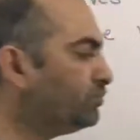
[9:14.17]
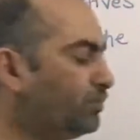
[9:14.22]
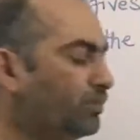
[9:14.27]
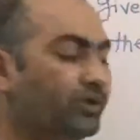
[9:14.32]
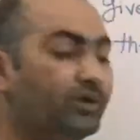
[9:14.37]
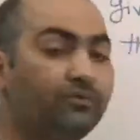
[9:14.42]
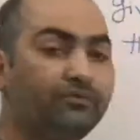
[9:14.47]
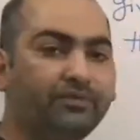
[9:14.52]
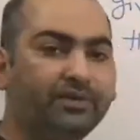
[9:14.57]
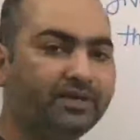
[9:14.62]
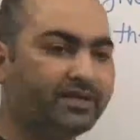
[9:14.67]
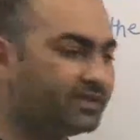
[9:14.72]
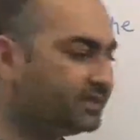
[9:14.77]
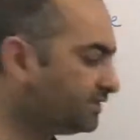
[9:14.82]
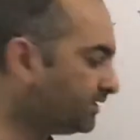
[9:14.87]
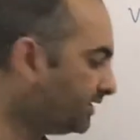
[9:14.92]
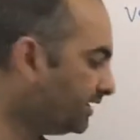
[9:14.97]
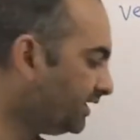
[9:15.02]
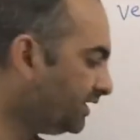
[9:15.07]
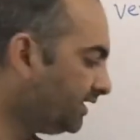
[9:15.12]
points we can
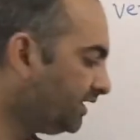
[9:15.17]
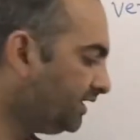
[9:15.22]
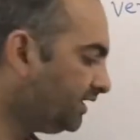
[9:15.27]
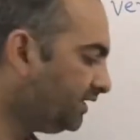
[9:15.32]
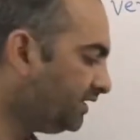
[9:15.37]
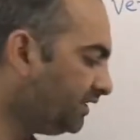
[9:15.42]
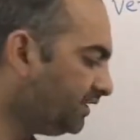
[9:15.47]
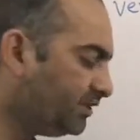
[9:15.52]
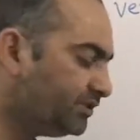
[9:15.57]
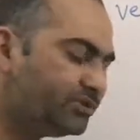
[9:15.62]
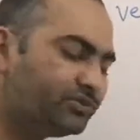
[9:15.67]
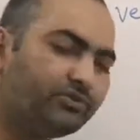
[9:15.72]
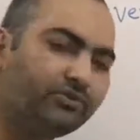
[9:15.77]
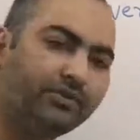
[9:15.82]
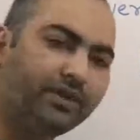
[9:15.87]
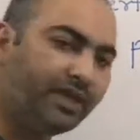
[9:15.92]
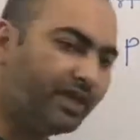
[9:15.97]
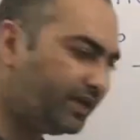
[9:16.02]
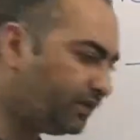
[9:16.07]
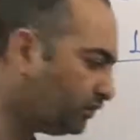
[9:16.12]
say that integration
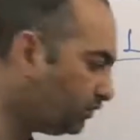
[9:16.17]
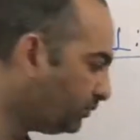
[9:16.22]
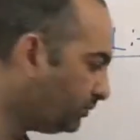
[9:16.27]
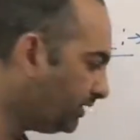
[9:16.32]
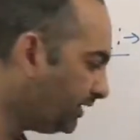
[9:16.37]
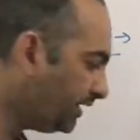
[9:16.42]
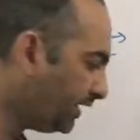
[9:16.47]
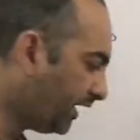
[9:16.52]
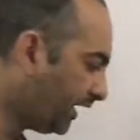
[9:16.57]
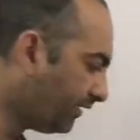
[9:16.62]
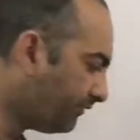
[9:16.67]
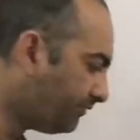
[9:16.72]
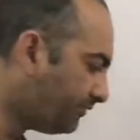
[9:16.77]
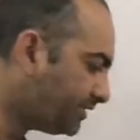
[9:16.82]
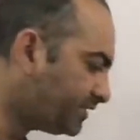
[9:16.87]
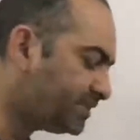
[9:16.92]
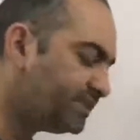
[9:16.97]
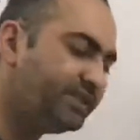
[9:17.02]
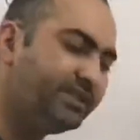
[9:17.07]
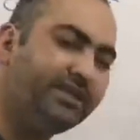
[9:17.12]
of a to b
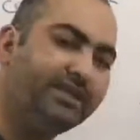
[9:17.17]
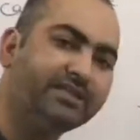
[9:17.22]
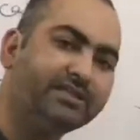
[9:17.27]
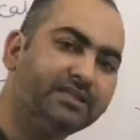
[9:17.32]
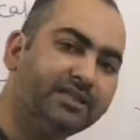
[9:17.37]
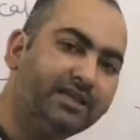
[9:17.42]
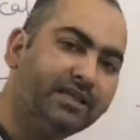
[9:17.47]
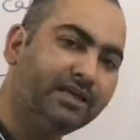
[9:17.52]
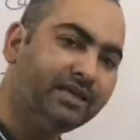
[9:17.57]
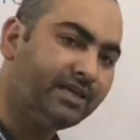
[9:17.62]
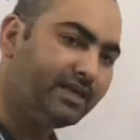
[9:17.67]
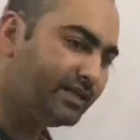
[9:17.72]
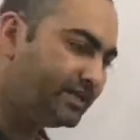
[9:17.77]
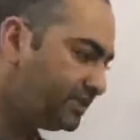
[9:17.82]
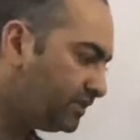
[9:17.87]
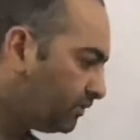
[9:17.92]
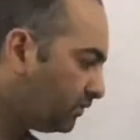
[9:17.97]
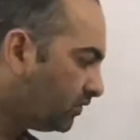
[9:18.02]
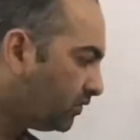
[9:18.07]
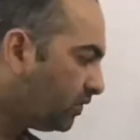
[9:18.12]
fx dx is
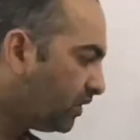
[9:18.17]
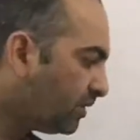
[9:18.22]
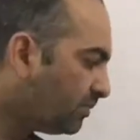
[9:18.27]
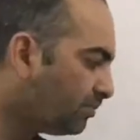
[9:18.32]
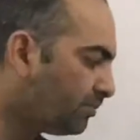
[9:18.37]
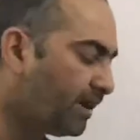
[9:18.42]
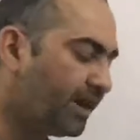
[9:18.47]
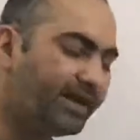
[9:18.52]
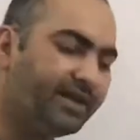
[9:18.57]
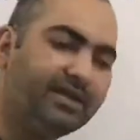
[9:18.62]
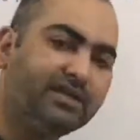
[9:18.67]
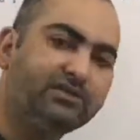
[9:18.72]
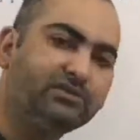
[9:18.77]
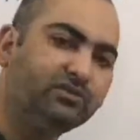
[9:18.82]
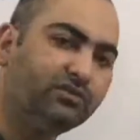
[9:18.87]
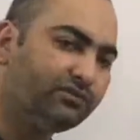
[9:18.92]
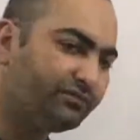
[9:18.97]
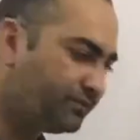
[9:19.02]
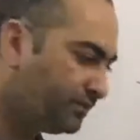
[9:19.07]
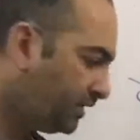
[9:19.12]
equal to what? Minus
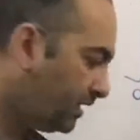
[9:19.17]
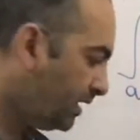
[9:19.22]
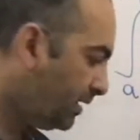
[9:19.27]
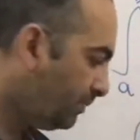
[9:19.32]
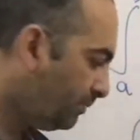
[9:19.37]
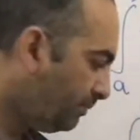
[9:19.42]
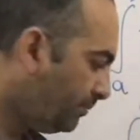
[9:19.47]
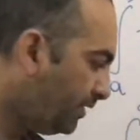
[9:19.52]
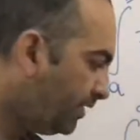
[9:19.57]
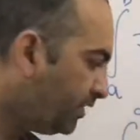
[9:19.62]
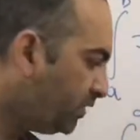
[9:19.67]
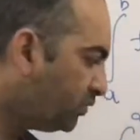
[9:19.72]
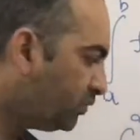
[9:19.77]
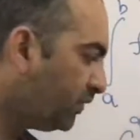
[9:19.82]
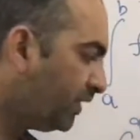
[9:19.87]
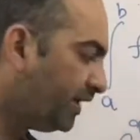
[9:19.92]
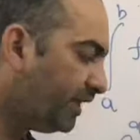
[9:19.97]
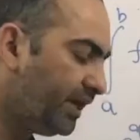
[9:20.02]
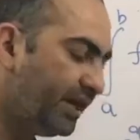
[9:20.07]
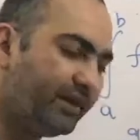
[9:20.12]
of b to
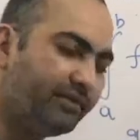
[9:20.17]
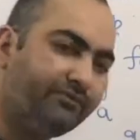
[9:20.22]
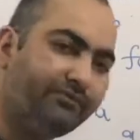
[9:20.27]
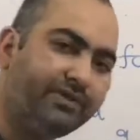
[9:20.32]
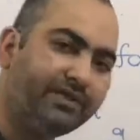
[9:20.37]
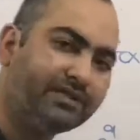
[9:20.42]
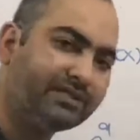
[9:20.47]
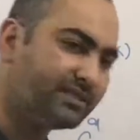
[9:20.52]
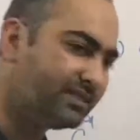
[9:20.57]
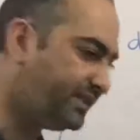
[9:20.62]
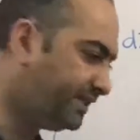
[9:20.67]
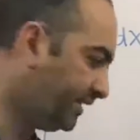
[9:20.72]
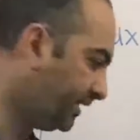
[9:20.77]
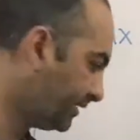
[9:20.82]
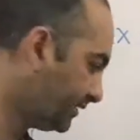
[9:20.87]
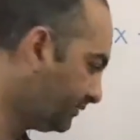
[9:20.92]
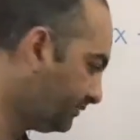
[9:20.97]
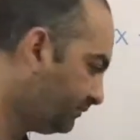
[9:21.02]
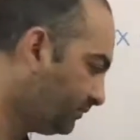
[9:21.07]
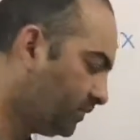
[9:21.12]
a fx
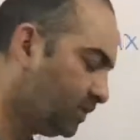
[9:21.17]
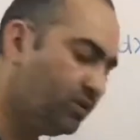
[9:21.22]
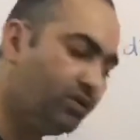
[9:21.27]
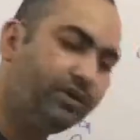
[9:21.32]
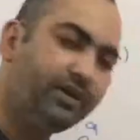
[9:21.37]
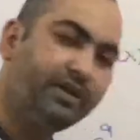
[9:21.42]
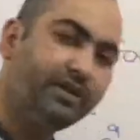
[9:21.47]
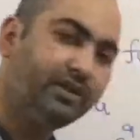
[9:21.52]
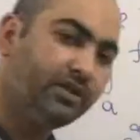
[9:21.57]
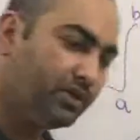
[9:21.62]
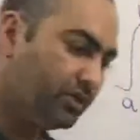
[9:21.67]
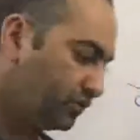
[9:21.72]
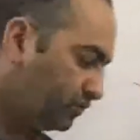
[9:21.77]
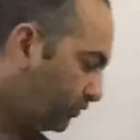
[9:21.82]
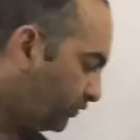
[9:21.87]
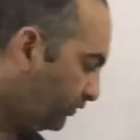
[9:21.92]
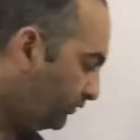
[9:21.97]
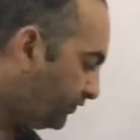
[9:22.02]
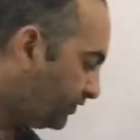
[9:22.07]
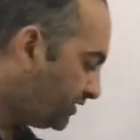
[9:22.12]
dx. Okay, so
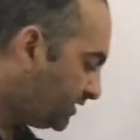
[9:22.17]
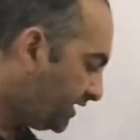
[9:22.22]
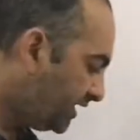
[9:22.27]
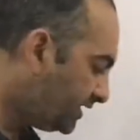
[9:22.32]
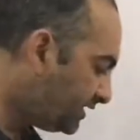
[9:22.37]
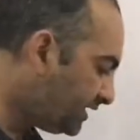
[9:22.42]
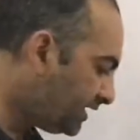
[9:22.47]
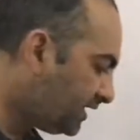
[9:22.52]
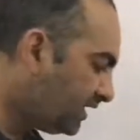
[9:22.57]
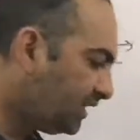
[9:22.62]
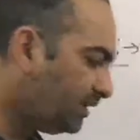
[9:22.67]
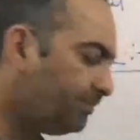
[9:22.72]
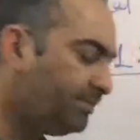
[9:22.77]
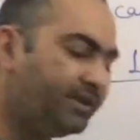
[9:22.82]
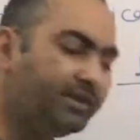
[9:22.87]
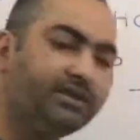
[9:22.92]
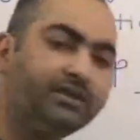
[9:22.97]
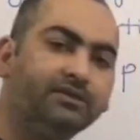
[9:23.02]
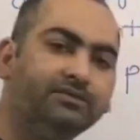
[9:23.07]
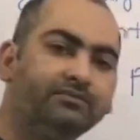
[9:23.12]
if we change the
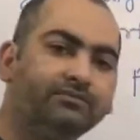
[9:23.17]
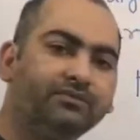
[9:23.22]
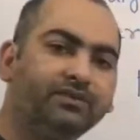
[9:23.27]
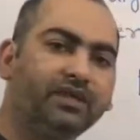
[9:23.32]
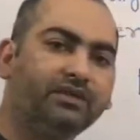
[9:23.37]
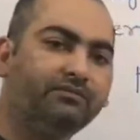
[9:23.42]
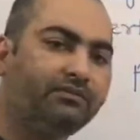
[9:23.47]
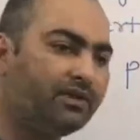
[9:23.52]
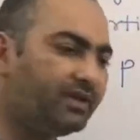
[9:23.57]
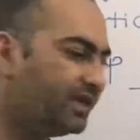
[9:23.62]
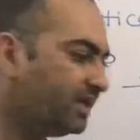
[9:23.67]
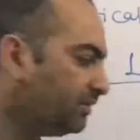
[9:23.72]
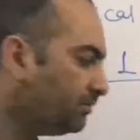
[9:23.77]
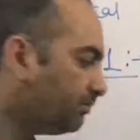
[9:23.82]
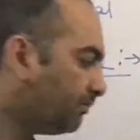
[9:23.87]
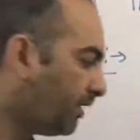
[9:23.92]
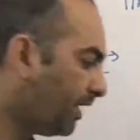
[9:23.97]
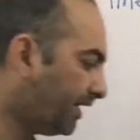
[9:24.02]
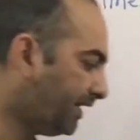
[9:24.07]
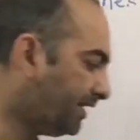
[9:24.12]
limit, then we'll get
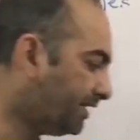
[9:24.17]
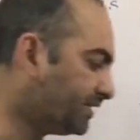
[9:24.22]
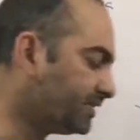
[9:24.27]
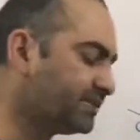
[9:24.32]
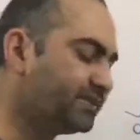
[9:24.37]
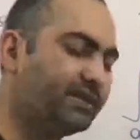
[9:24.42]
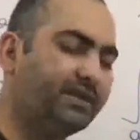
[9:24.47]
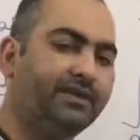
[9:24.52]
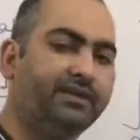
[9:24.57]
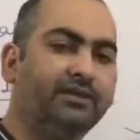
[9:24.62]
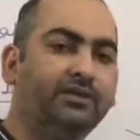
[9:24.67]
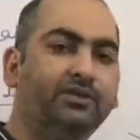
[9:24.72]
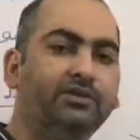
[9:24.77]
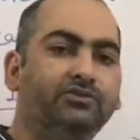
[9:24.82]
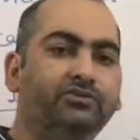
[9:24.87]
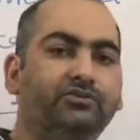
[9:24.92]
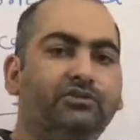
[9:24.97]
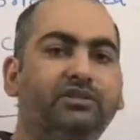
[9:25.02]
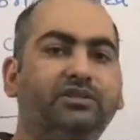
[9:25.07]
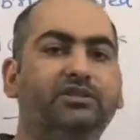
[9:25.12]
minus sign.
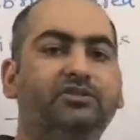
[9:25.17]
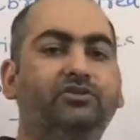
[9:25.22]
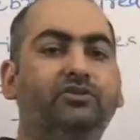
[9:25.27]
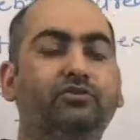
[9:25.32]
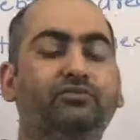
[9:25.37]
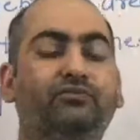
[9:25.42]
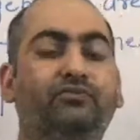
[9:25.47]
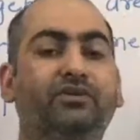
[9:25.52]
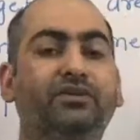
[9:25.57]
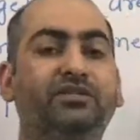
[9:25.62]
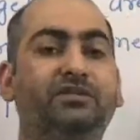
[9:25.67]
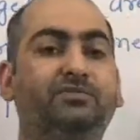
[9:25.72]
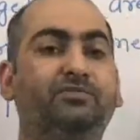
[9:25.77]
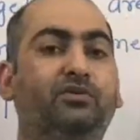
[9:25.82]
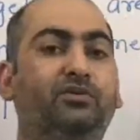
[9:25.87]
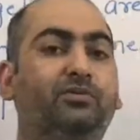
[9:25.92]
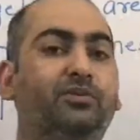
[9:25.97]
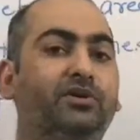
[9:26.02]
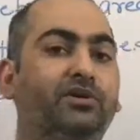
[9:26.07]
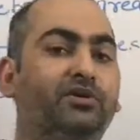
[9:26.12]
So this is your first
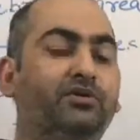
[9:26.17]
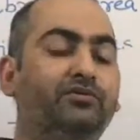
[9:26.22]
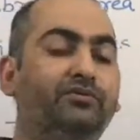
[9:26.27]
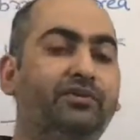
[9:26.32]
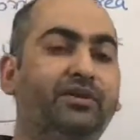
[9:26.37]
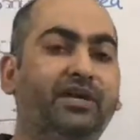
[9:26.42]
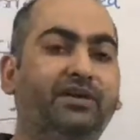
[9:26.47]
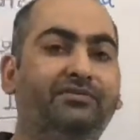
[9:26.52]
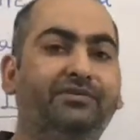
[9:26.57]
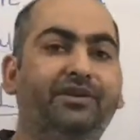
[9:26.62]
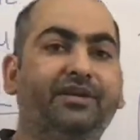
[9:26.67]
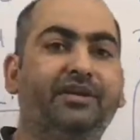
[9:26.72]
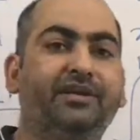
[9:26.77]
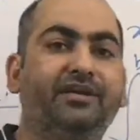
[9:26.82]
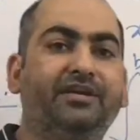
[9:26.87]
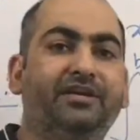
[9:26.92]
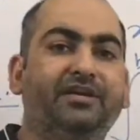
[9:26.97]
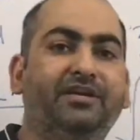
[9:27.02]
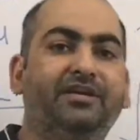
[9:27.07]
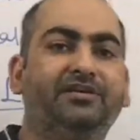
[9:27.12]
property of definite
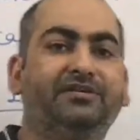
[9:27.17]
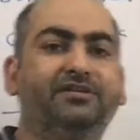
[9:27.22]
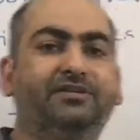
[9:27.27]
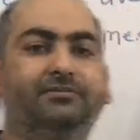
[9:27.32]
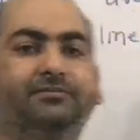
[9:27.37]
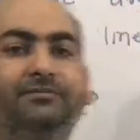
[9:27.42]
integration.